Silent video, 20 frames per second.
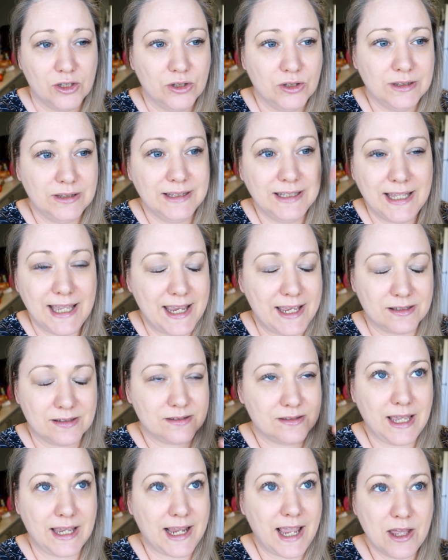
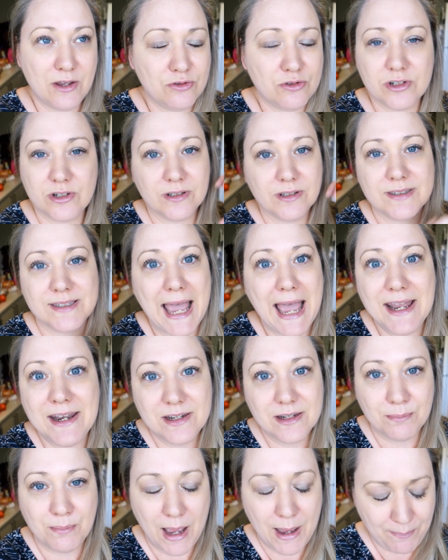less, like $100
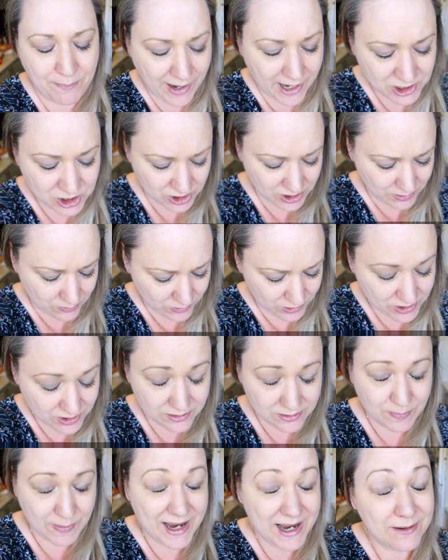under my budget, which
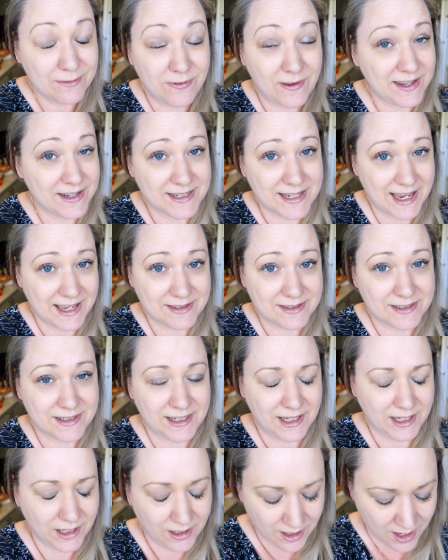has been
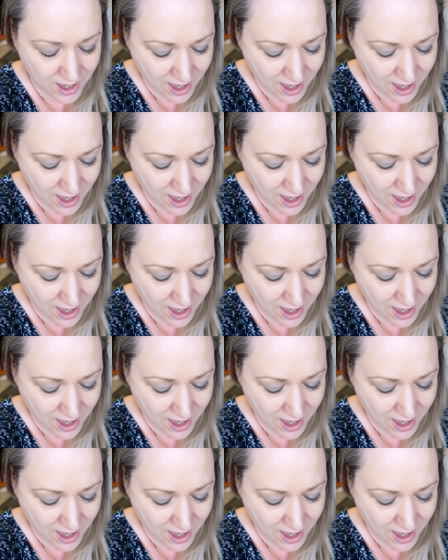fantastic.